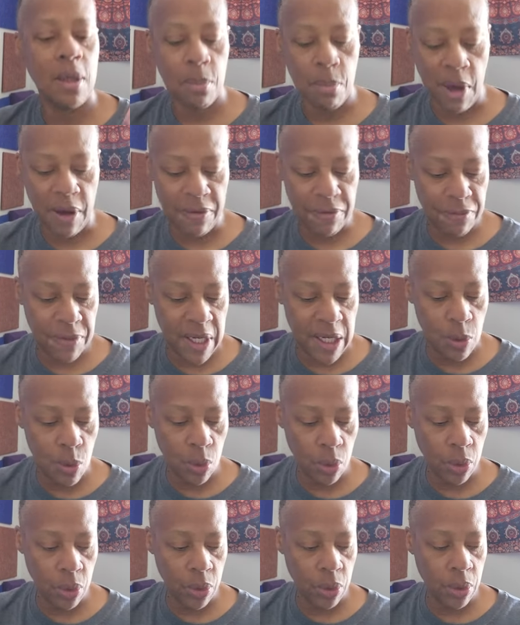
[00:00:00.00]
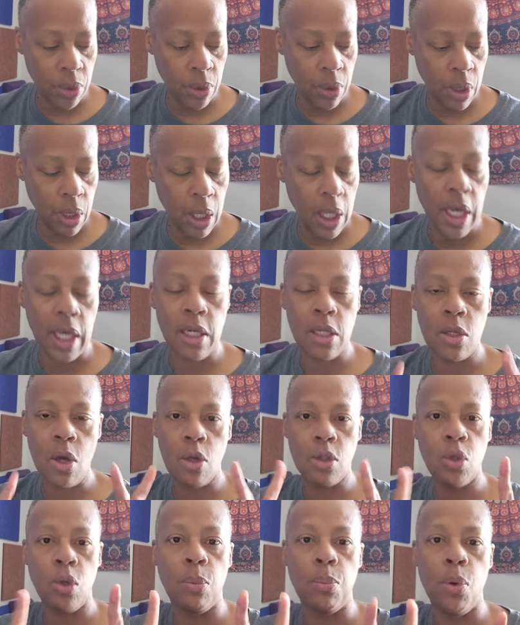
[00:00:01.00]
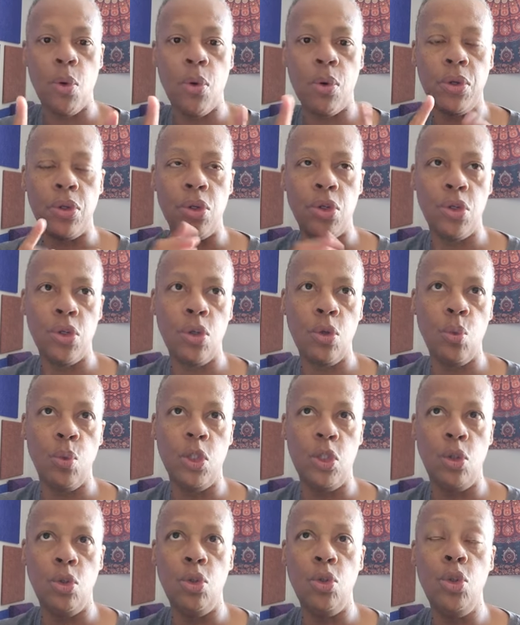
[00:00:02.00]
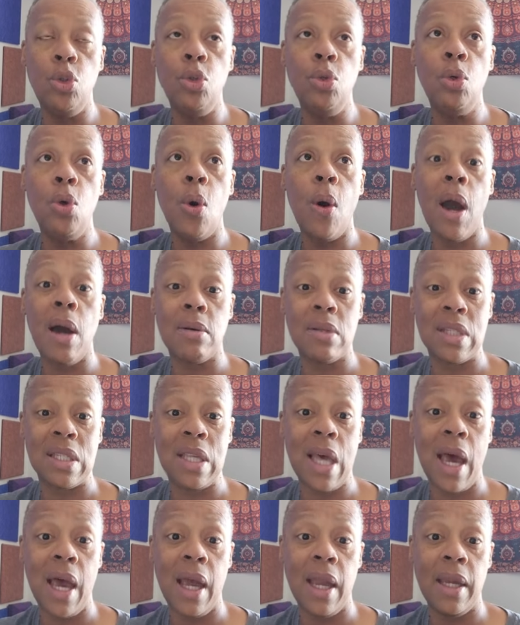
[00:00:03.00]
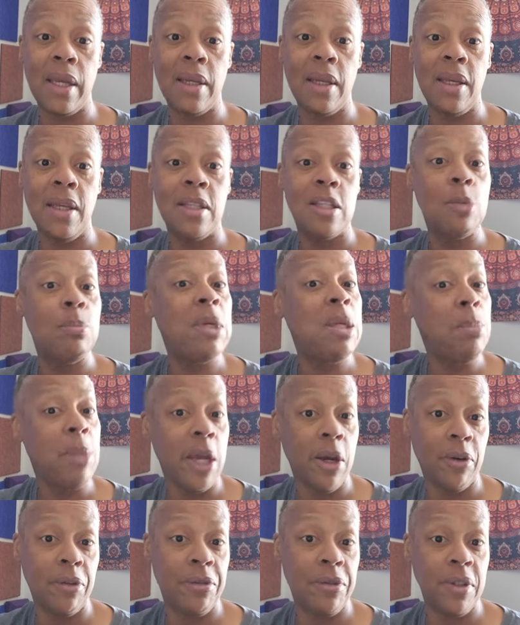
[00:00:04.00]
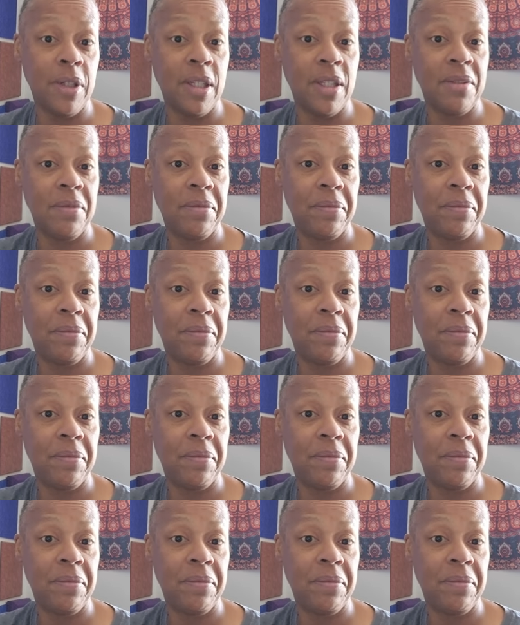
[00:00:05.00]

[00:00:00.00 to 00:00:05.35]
my feet were, and it's also important too, when you do go outside, to be barefoot.